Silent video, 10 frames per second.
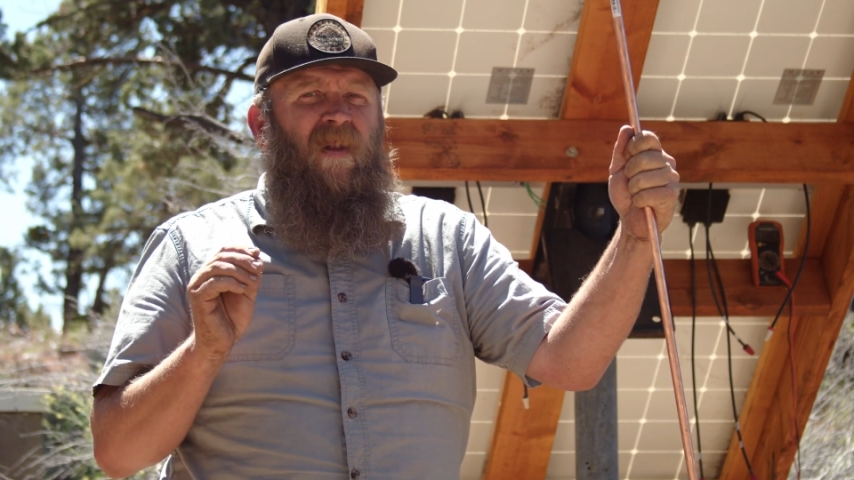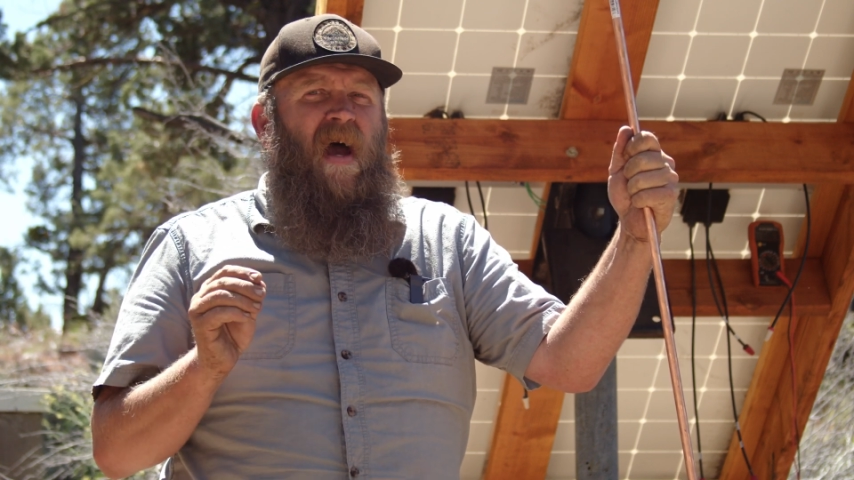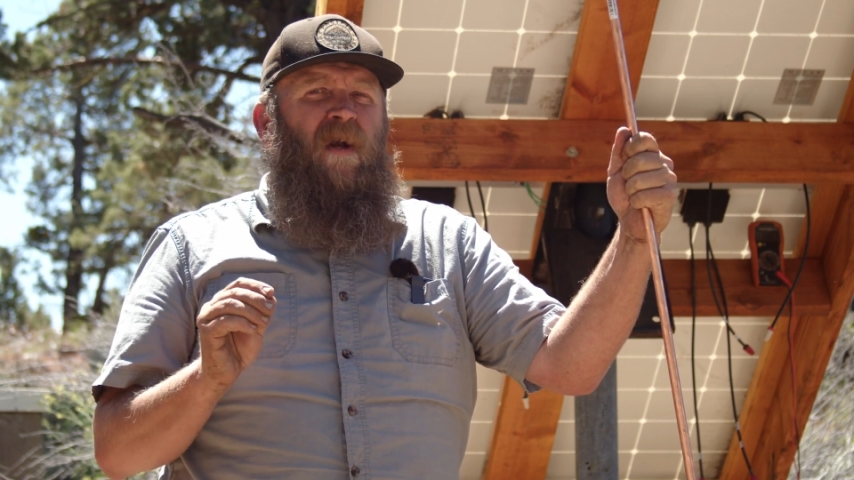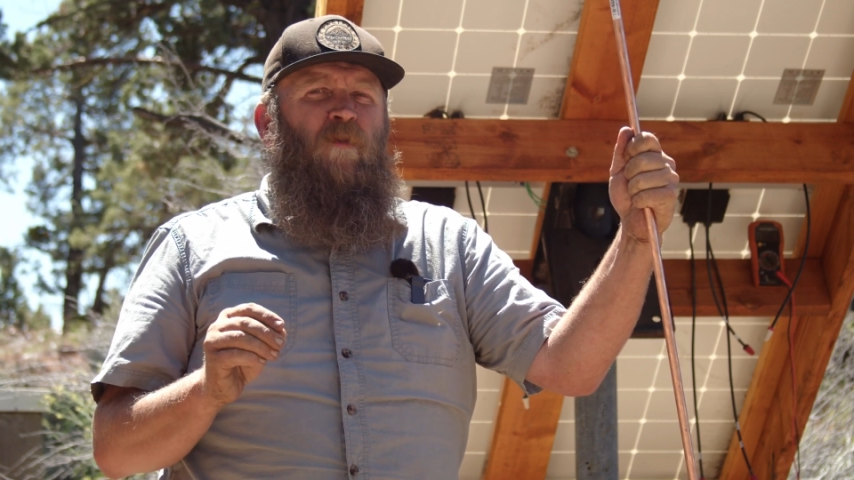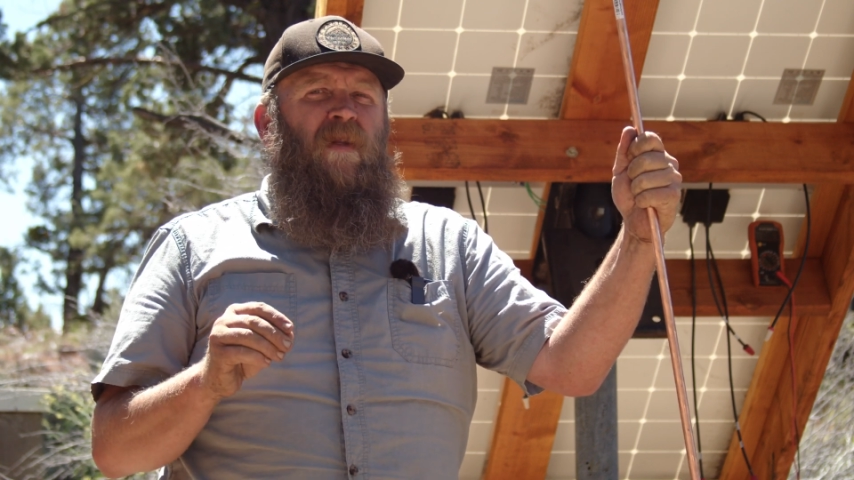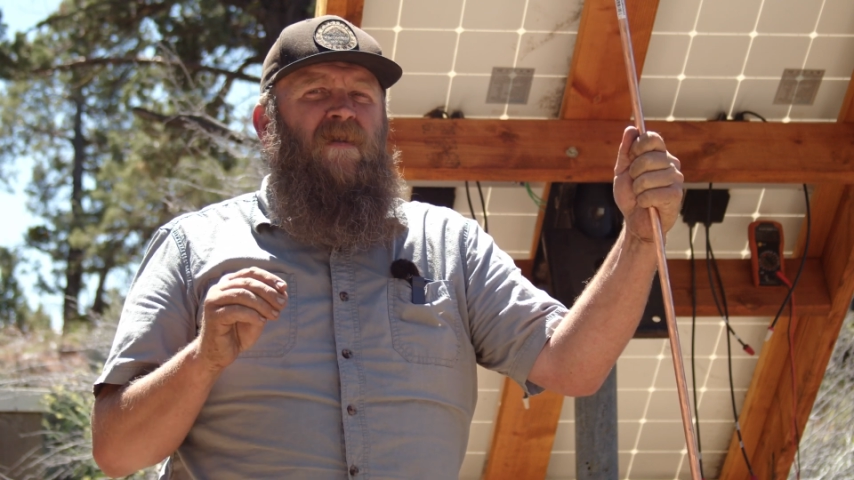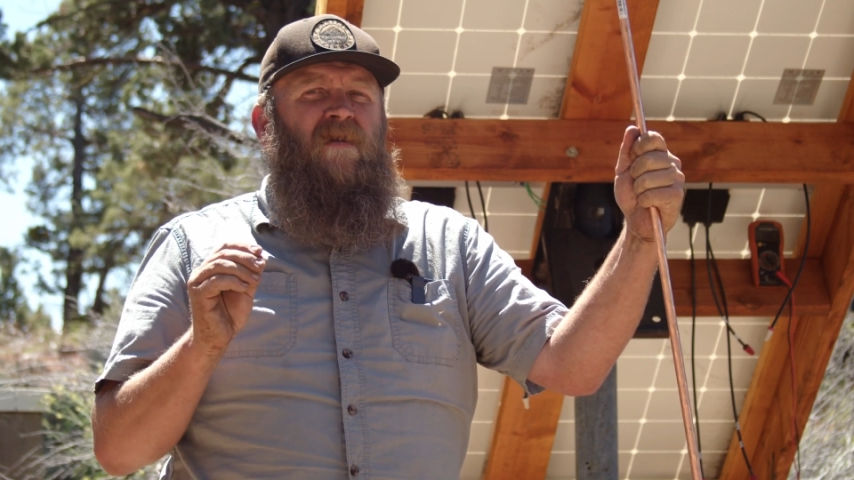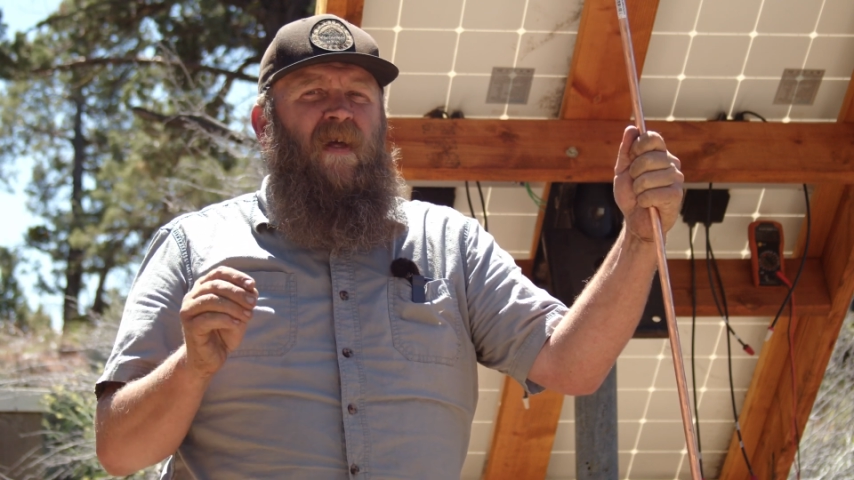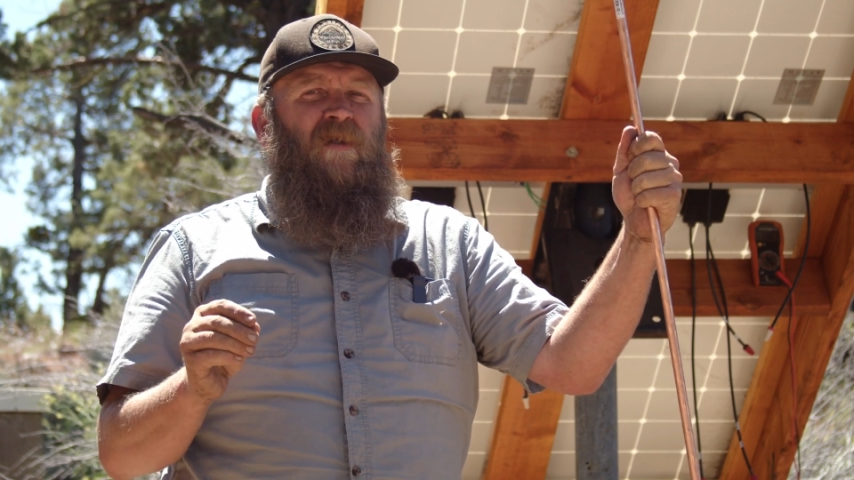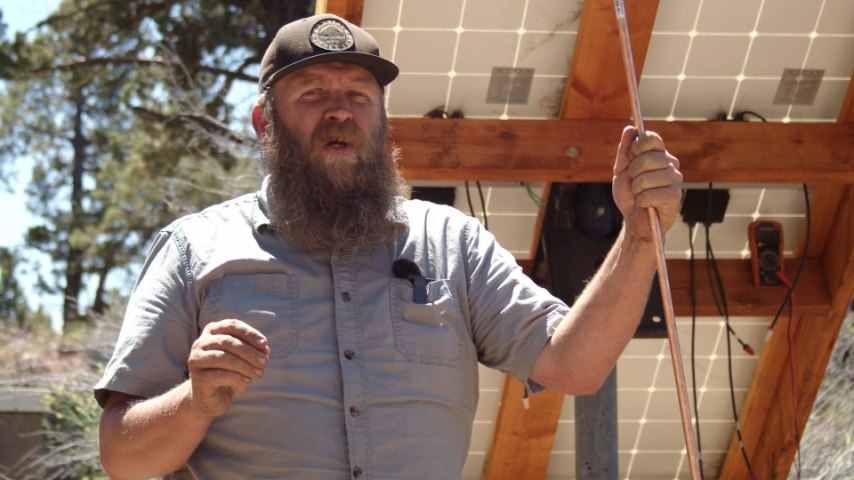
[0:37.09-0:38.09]
ladder with a
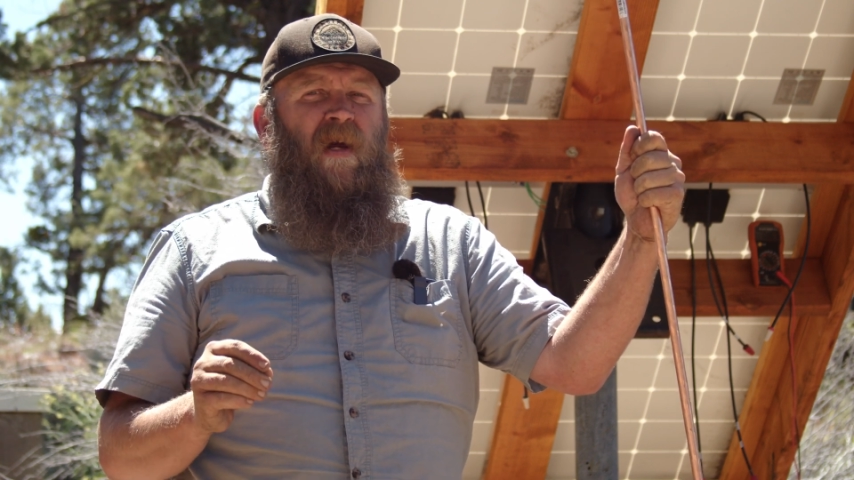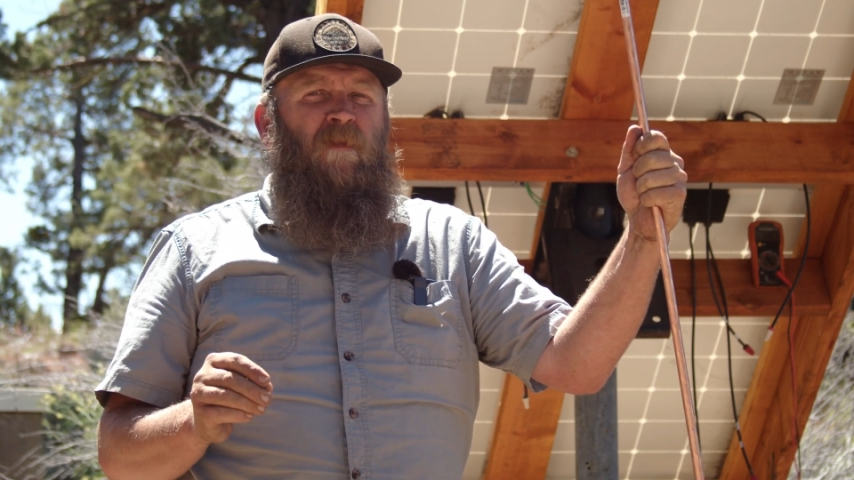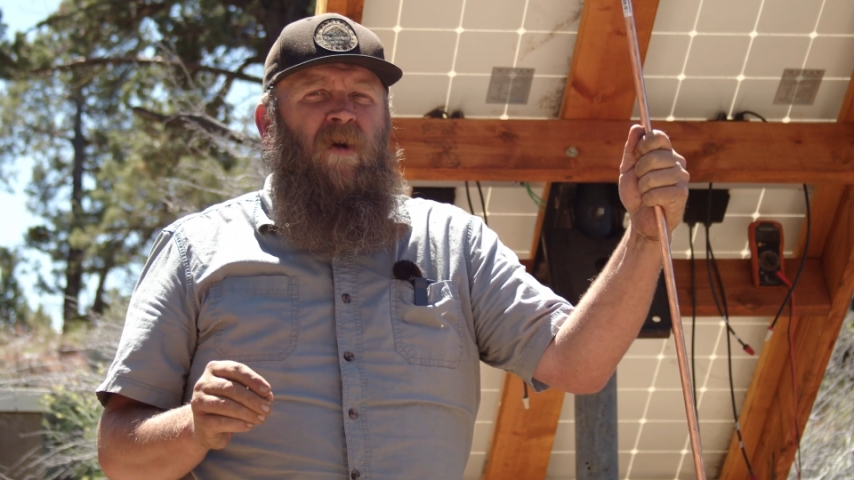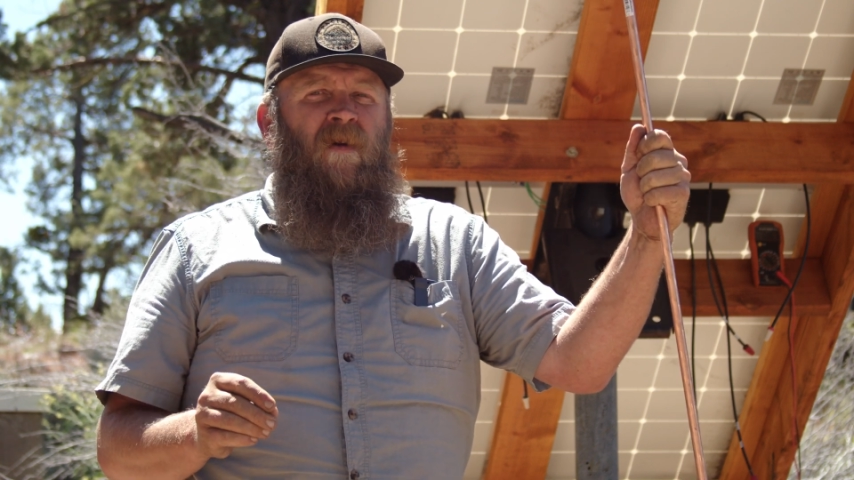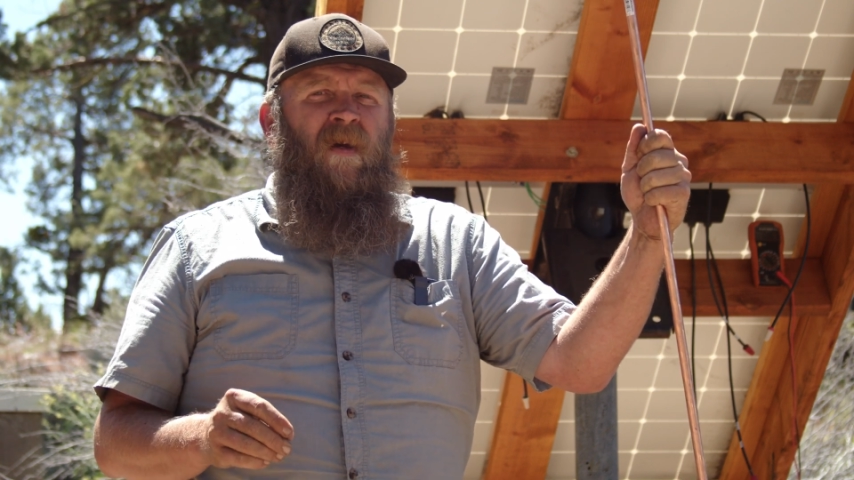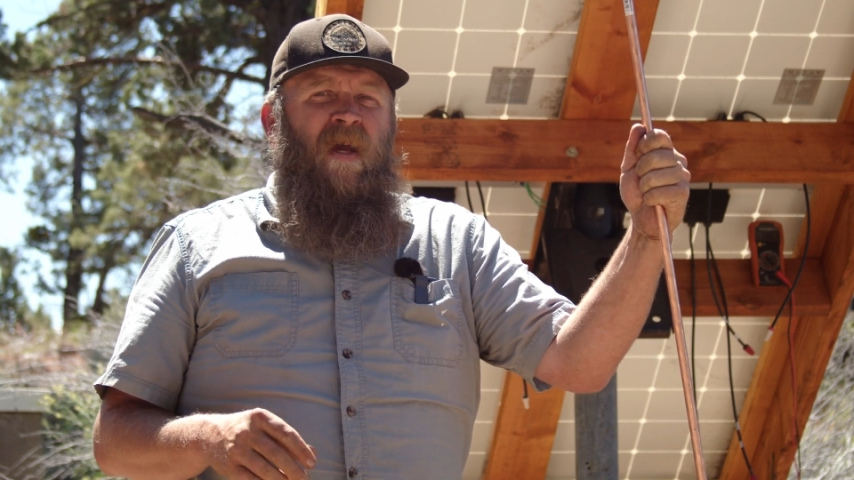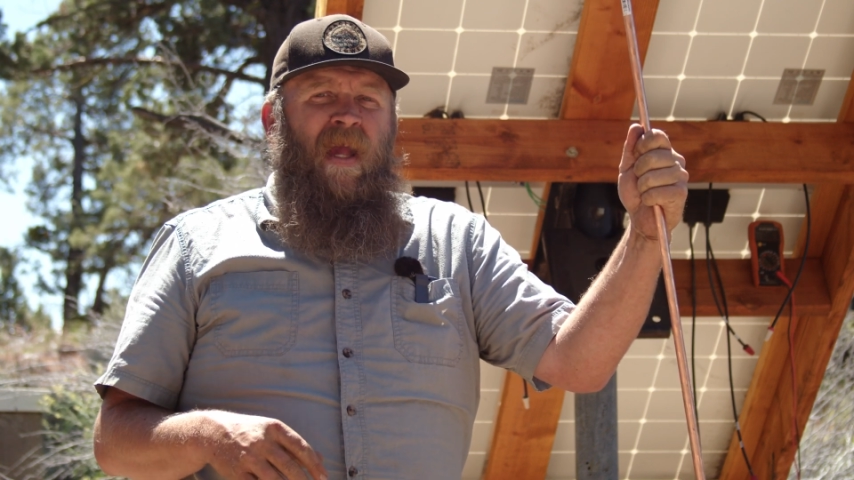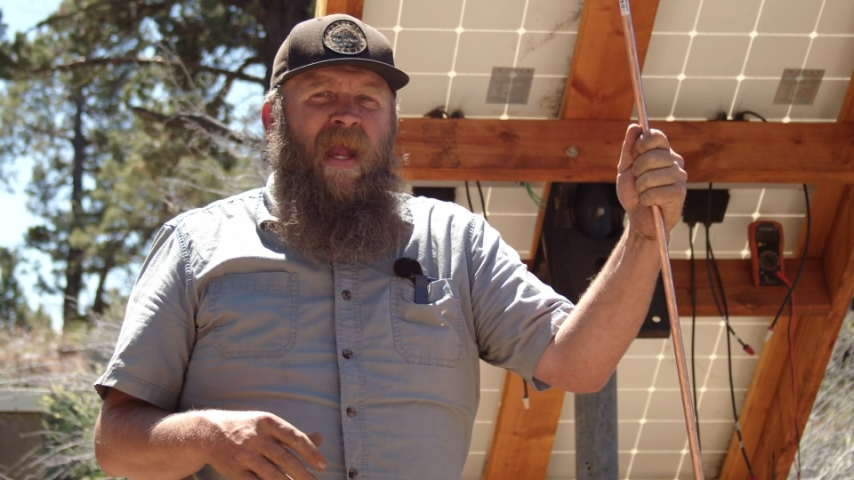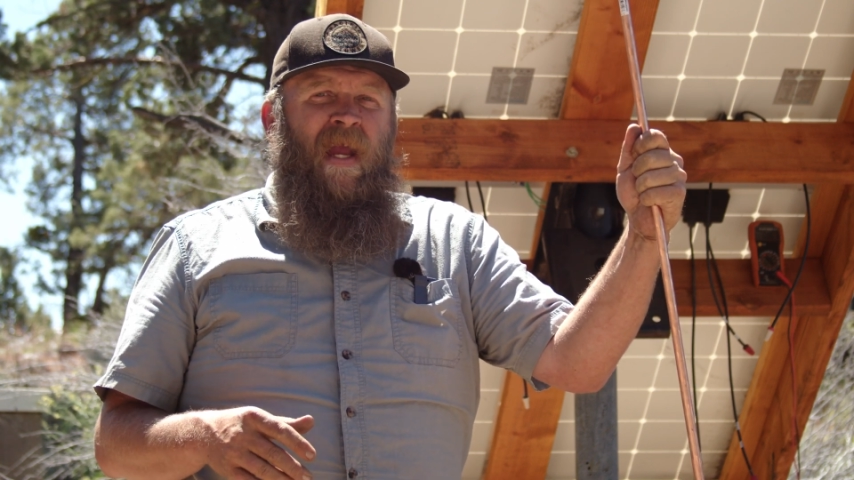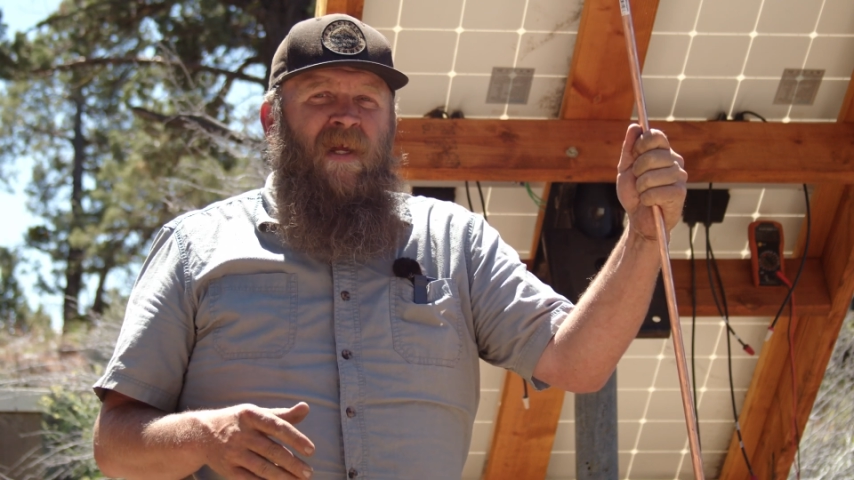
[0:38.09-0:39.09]
sledgehammer
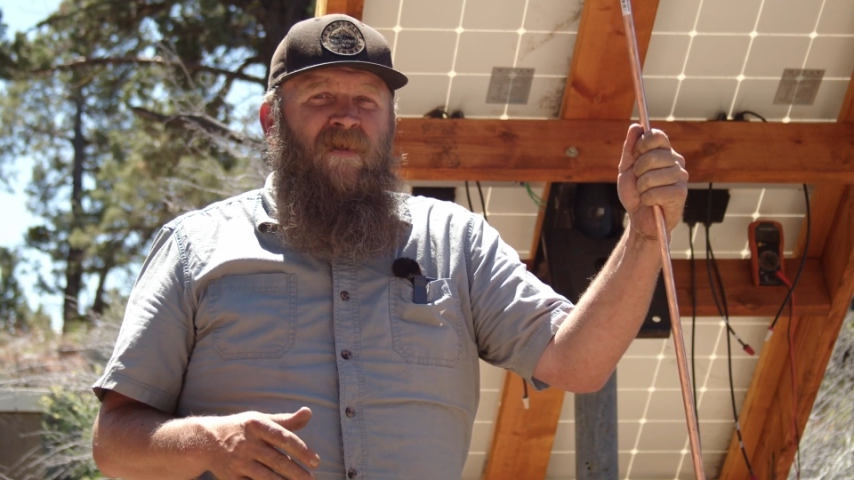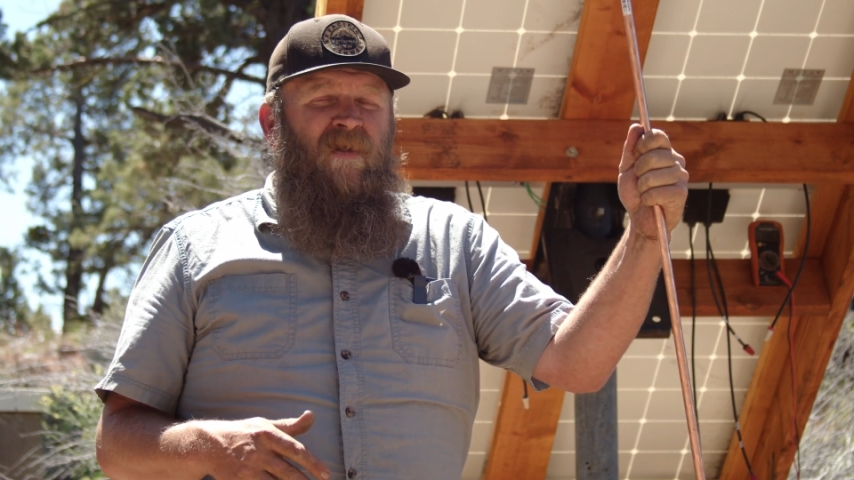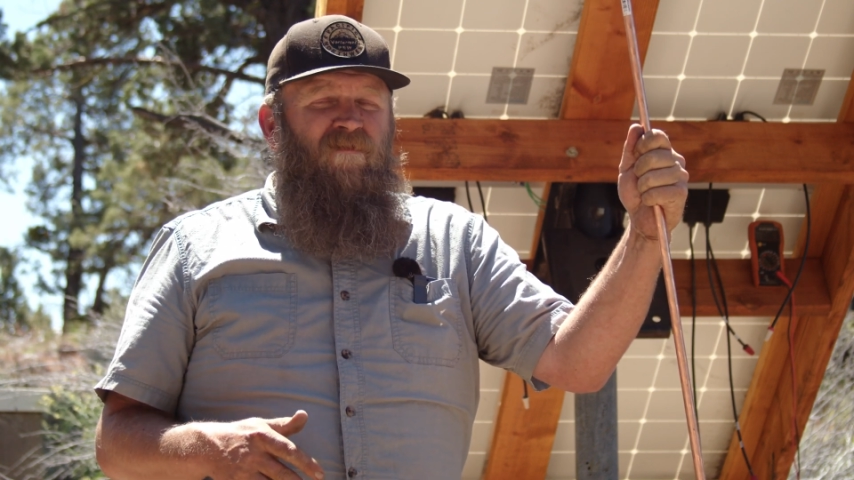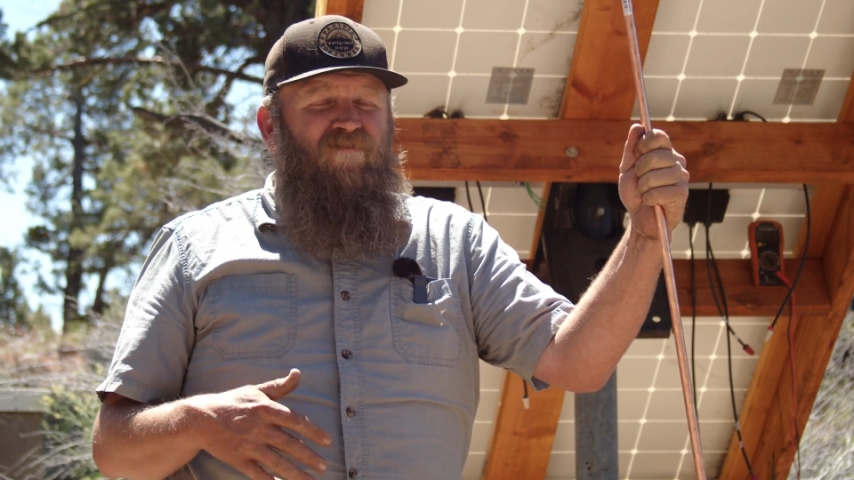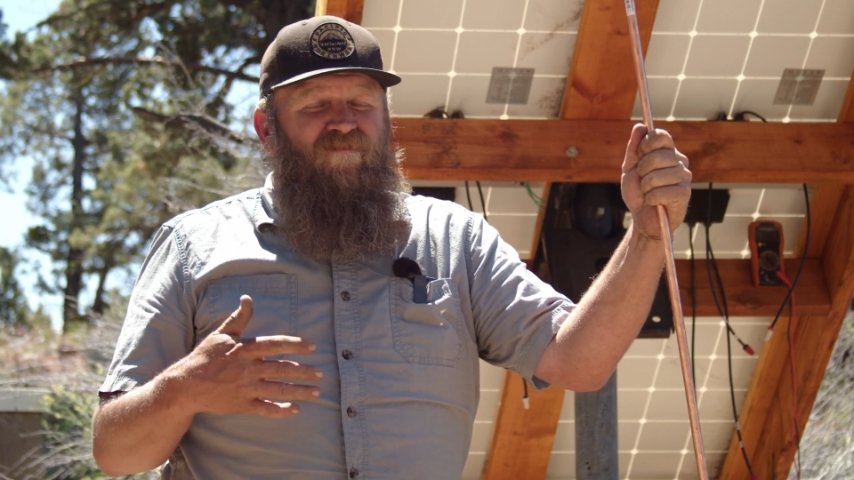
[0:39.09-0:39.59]
and